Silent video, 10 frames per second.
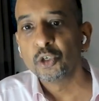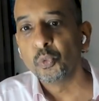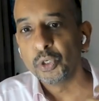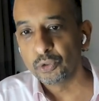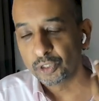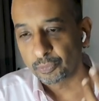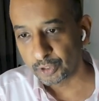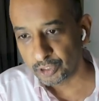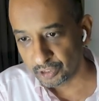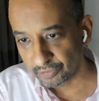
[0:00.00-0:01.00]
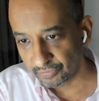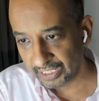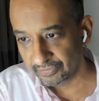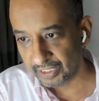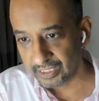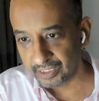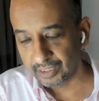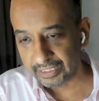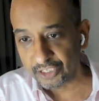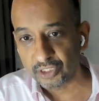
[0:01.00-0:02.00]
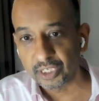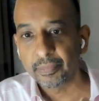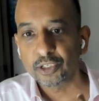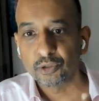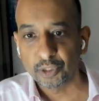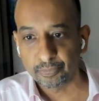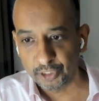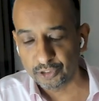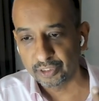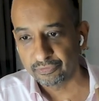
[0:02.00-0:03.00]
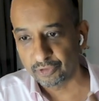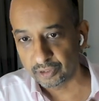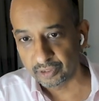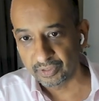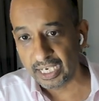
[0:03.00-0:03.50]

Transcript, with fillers: we do the process of liveness detection and make sure the person in front of